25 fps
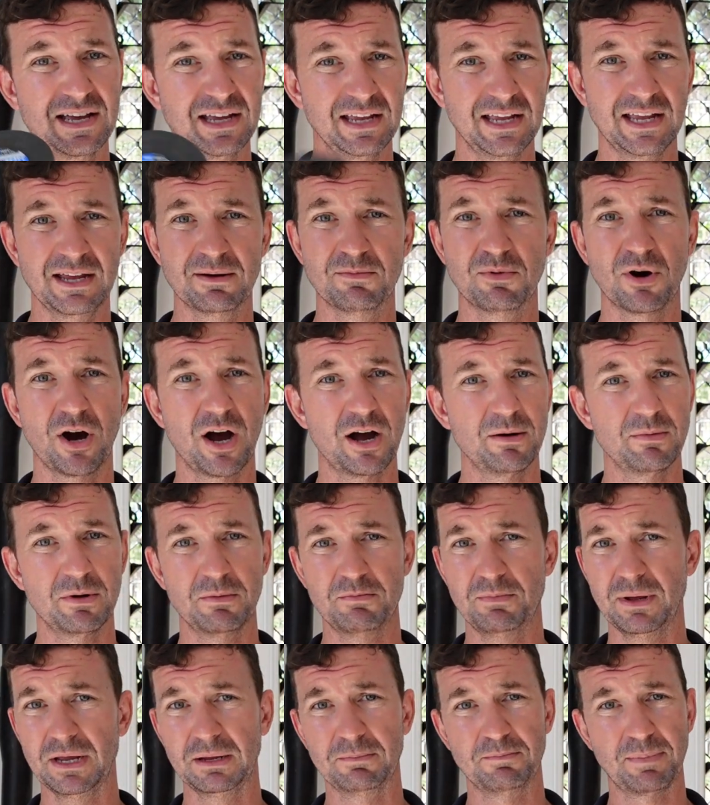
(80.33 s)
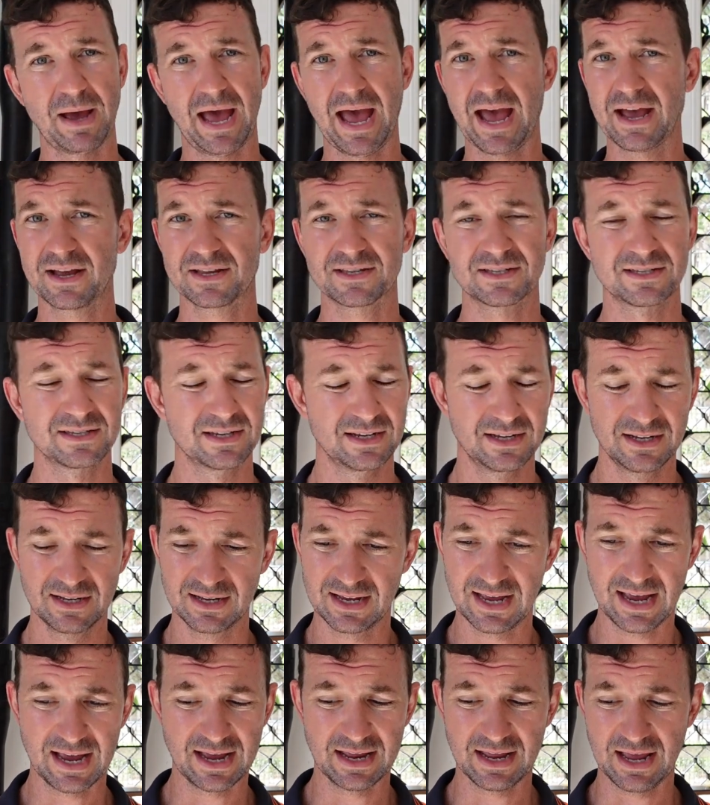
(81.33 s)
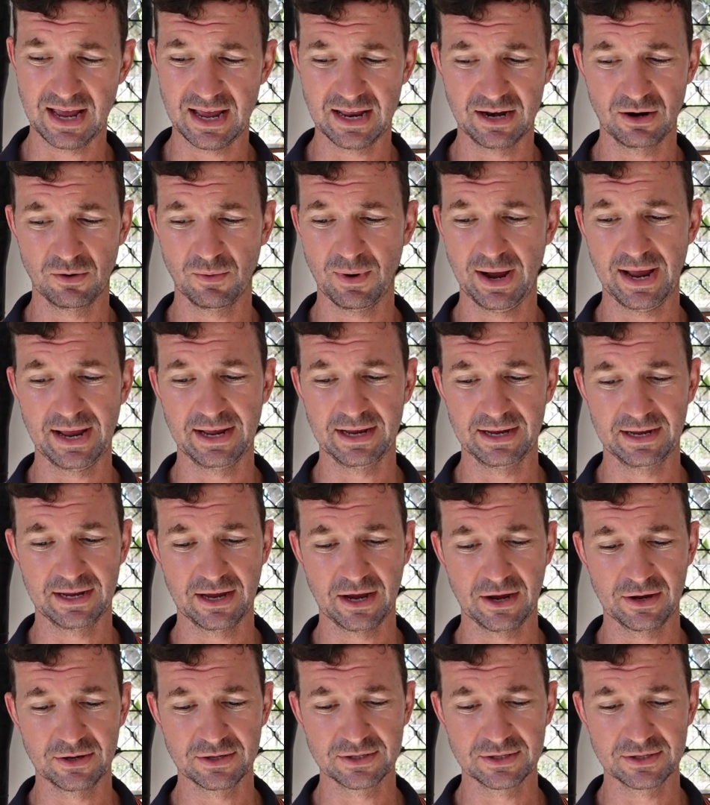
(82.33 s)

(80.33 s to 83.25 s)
You buy them in big packs, and away you go.